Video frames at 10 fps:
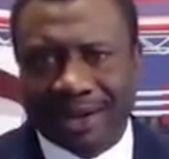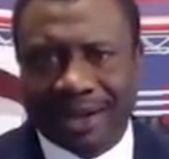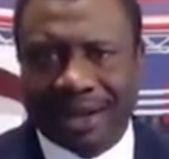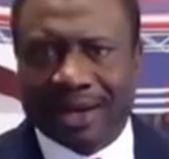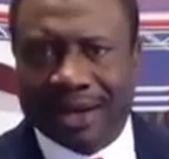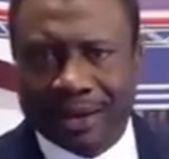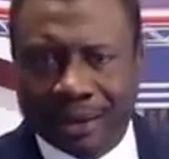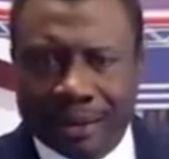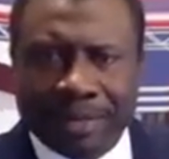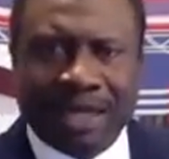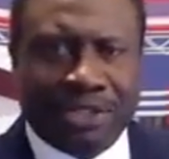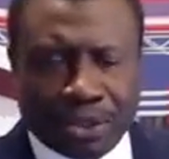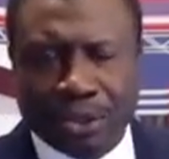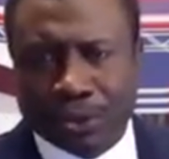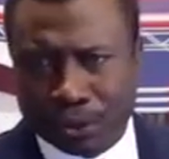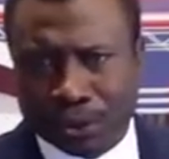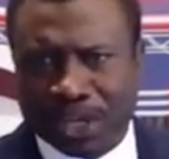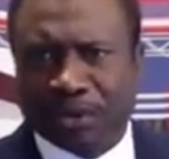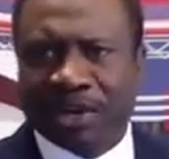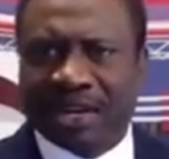And then number two, he
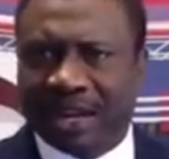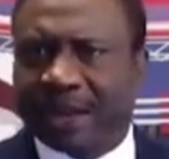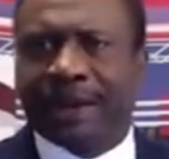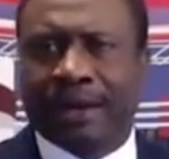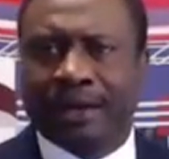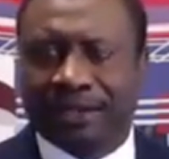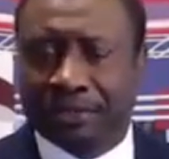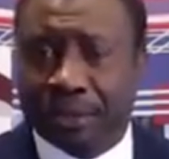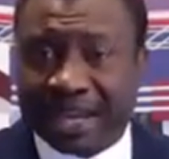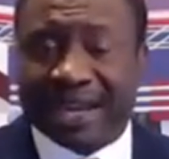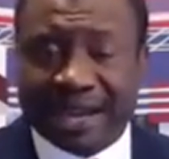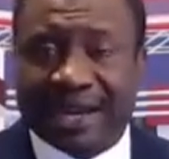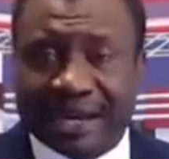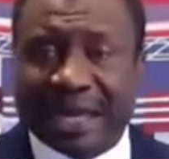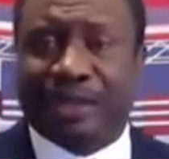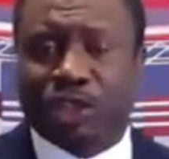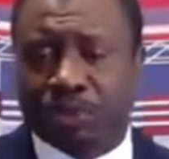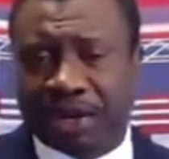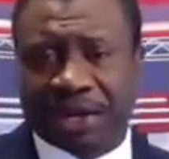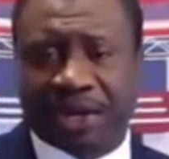will then make an
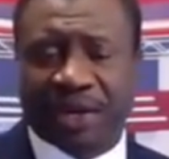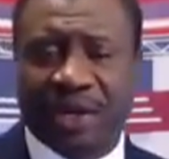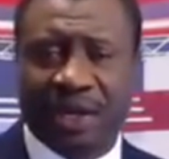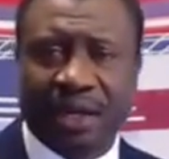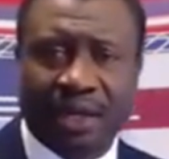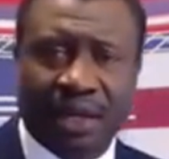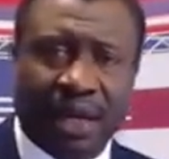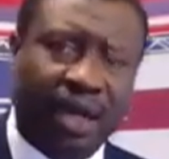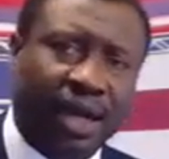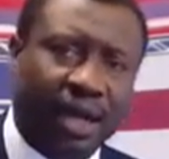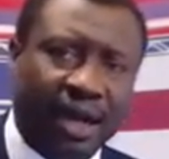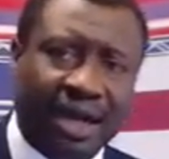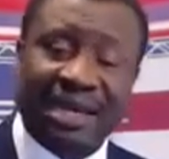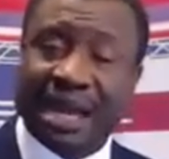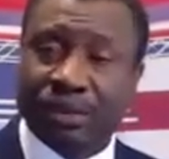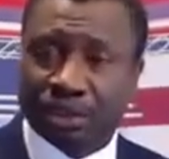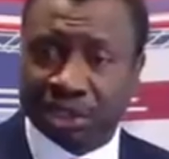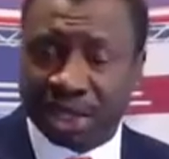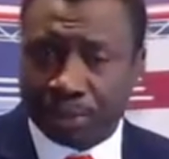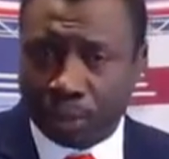announcement
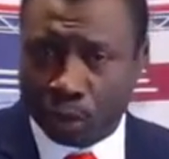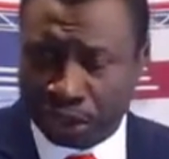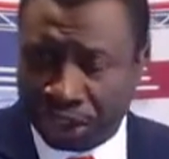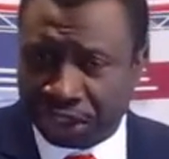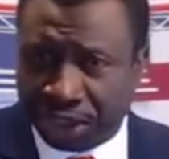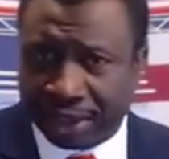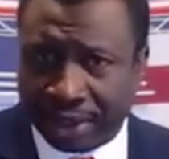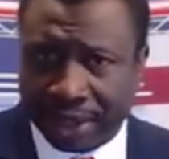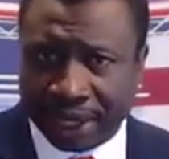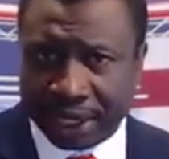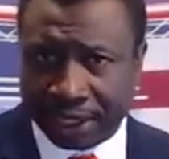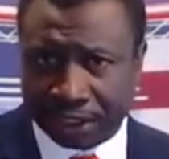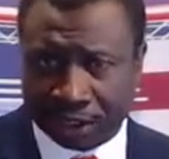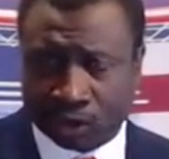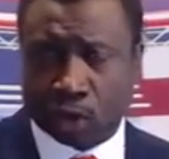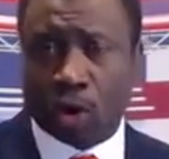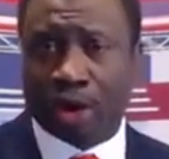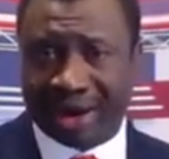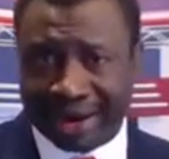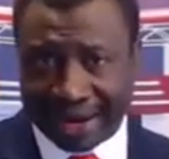announcing the potential release of
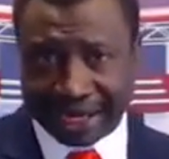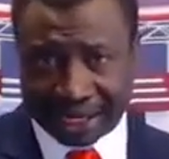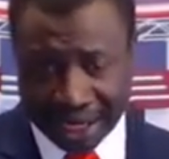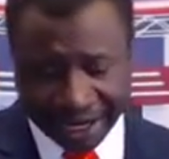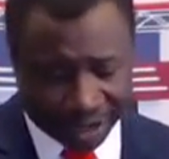289